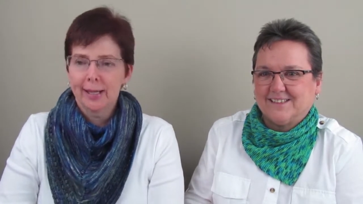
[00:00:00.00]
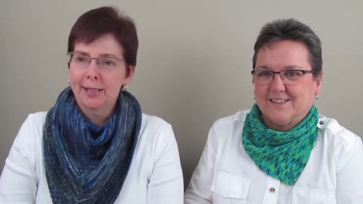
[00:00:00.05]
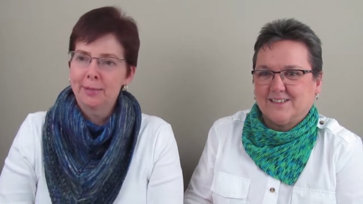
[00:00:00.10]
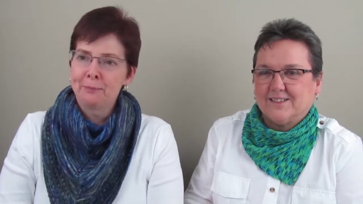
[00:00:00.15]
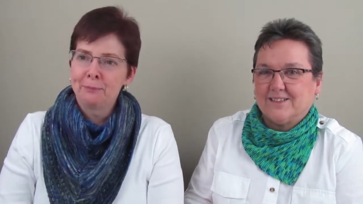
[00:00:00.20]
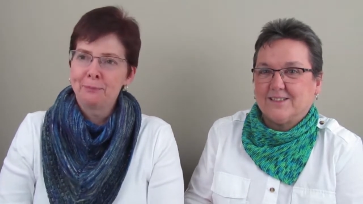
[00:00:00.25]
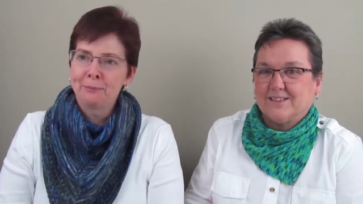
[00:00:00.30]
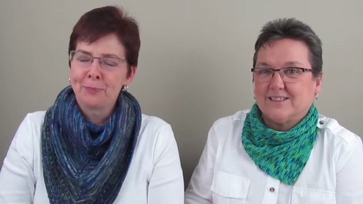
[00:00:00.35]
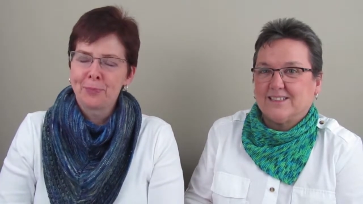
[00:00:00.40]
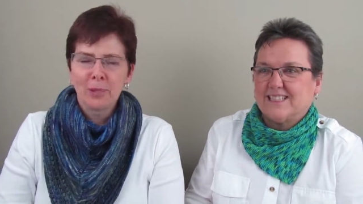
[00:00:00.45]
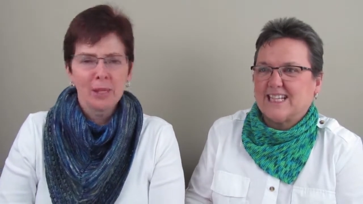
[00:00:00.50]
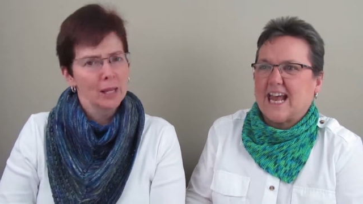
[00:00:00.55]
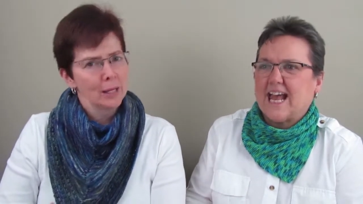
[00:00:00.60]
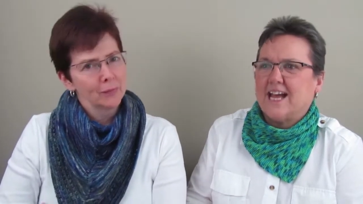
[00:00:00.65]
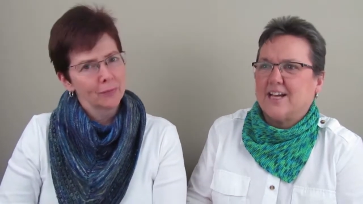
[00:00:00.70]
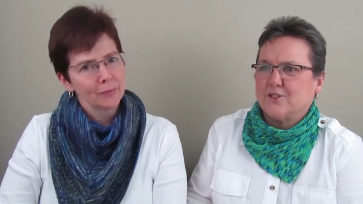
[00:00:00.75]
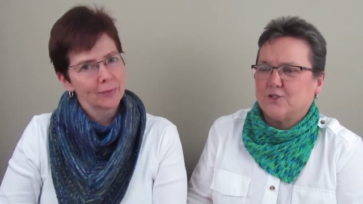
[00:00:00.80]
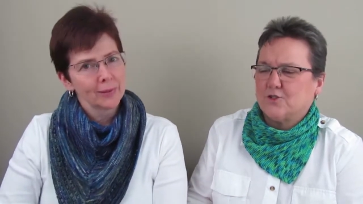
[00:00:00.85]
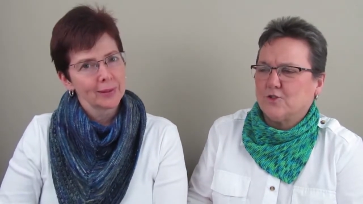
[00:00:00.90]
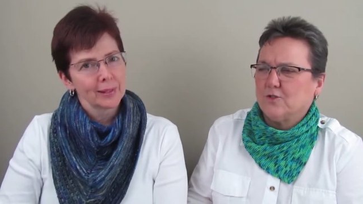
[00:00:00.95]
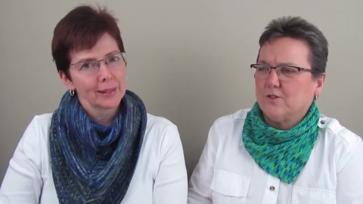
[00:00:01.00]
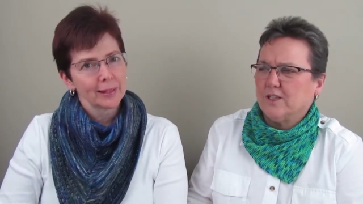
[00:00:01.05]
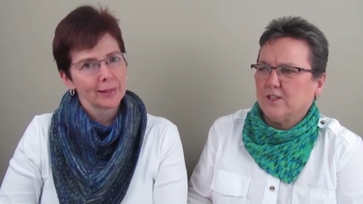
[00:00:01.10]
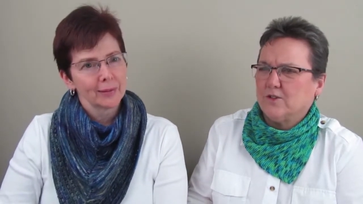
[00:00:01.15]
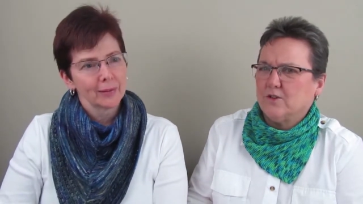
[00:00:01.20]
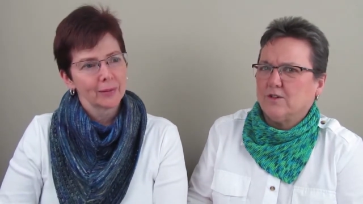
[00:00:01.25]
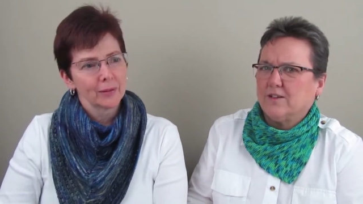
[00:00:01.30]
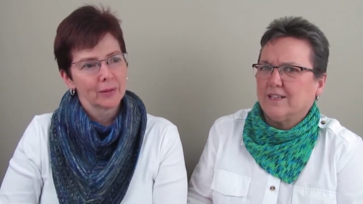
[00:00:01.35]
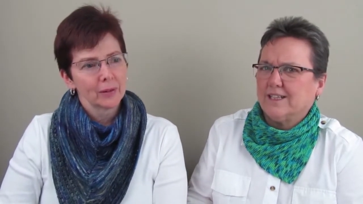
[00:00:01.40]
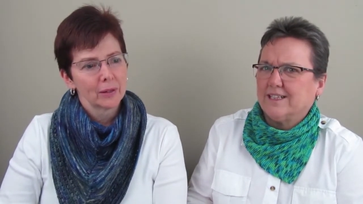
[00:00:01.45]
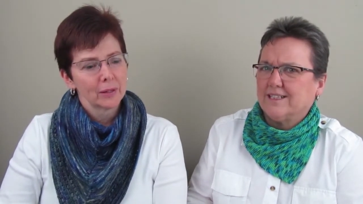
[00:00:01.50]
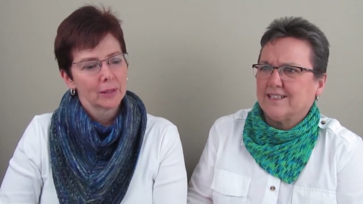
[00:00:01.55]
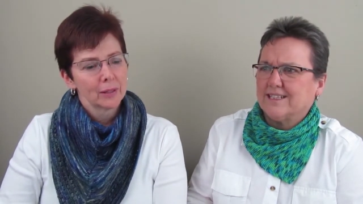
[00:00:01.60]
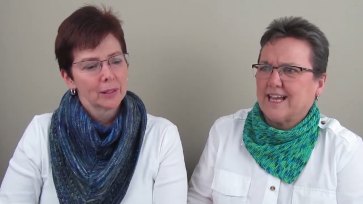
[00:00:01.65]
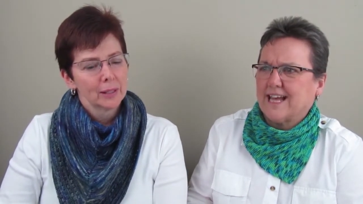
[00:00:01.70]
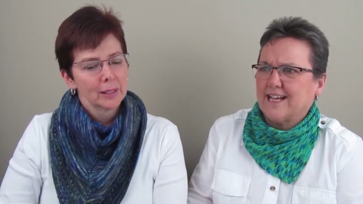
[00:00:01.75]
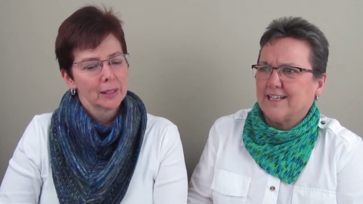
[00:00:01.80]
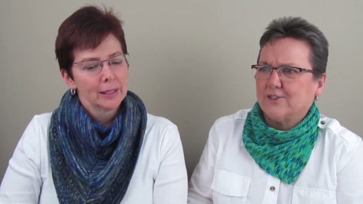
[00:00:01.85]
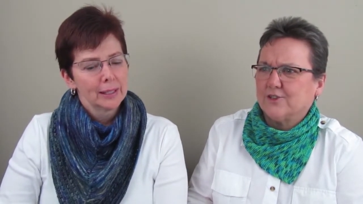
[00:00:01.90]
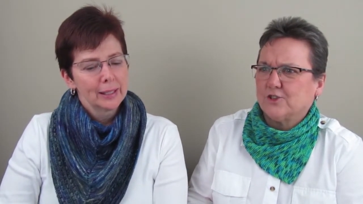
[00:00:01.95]
Speaker 1: Um, stash. Don't they call that a
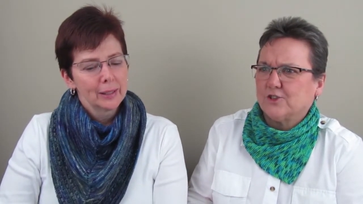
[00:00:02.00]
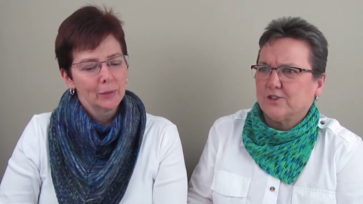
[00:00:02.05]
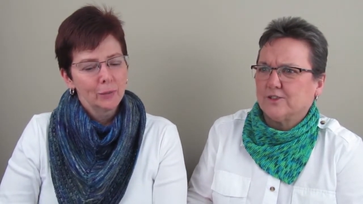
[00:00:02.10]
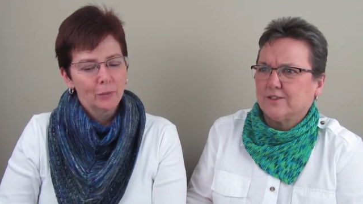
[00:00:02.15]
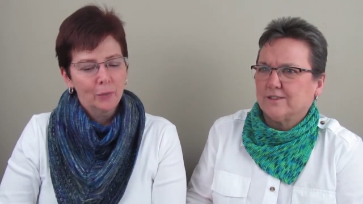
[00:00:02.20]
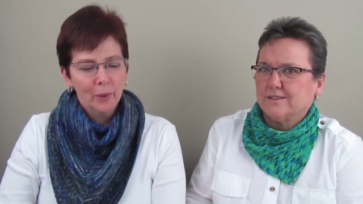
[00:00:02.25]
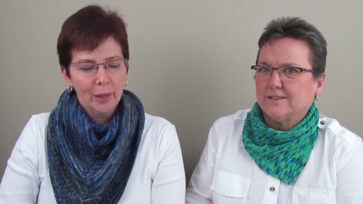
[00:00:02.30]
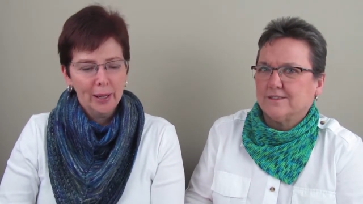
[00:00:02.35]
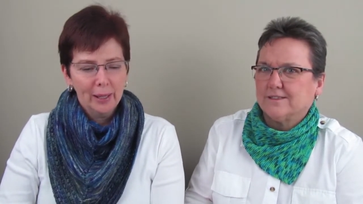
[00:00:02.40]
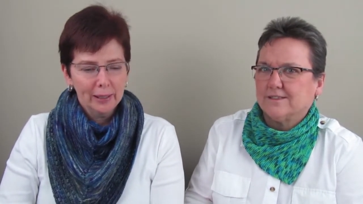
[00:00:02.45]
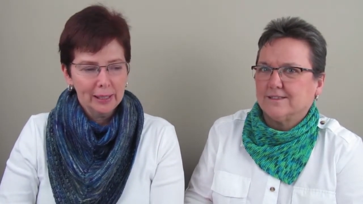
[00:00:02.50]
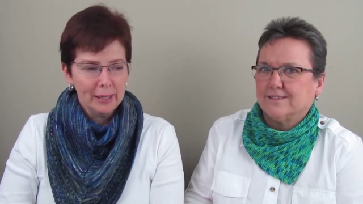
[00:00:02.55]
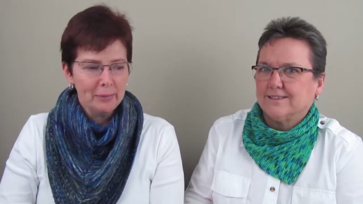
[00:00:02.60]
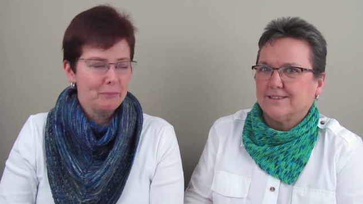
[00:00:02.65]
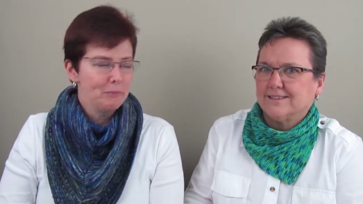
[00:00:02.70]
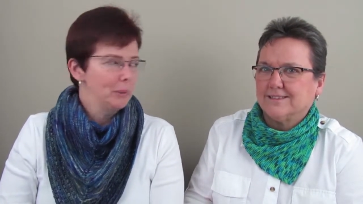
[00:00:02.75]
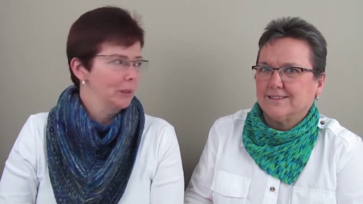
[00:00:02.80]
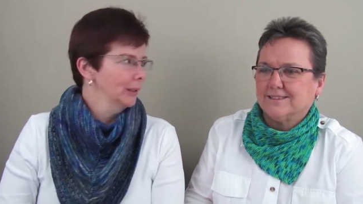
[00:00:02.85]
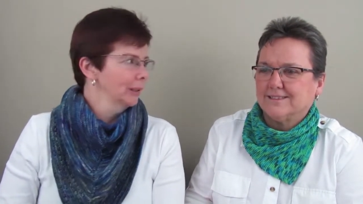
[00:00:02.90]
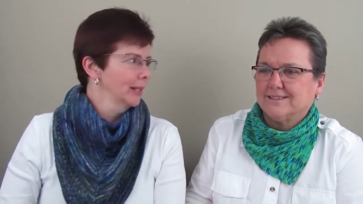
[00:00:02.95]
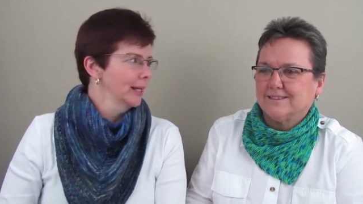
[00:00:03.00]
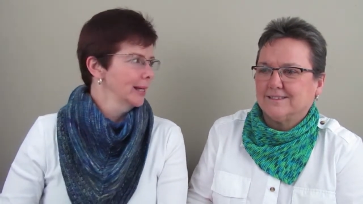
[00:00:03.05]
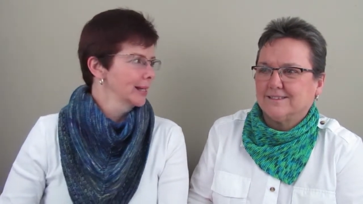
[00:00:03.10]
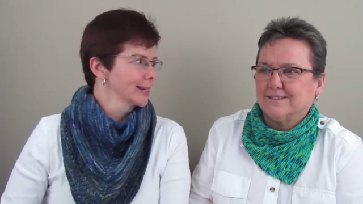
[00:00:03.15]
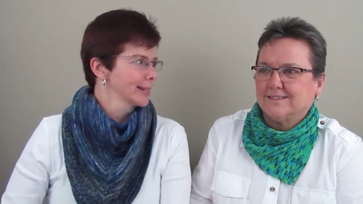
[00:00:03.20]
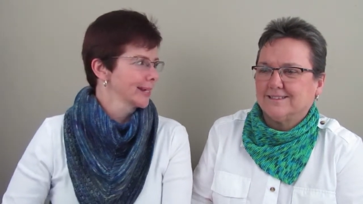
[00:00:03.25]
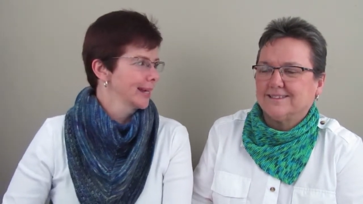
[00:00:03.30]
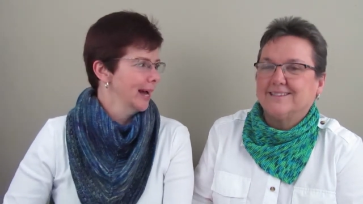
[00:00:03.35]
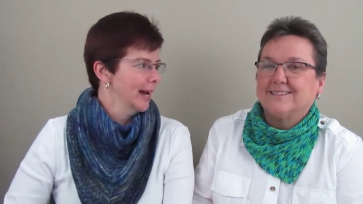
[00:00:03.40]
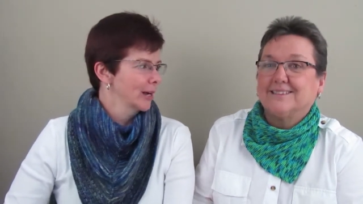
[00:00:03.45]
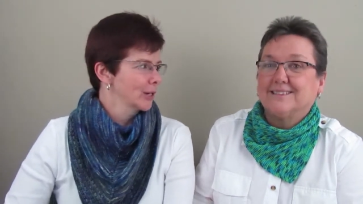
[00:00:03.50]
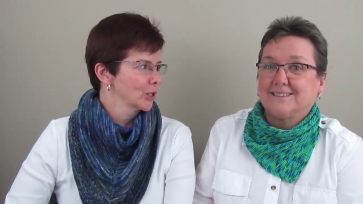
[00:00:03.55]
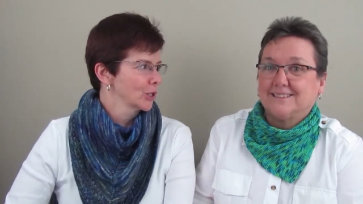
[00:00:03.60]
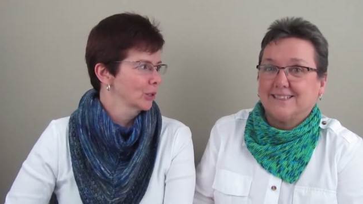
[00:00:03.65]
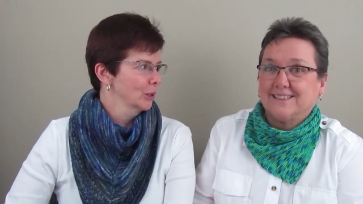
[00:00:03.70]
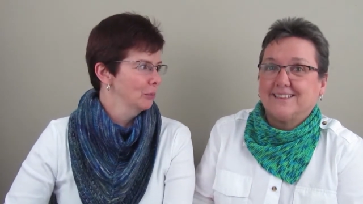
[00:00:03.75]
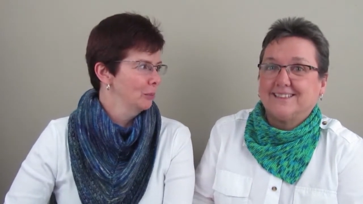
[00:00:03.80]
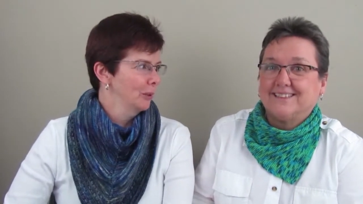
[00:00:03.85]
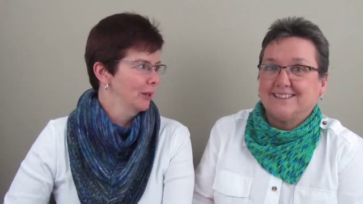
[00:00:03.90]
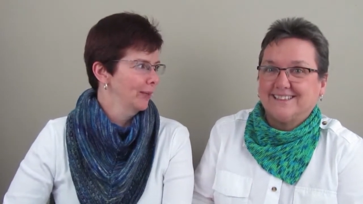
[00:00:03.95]
stash? Well, I'm building a
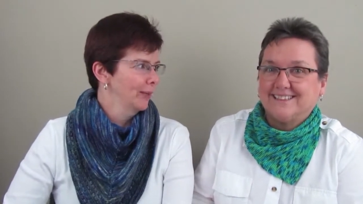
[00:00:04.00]
stash. I'll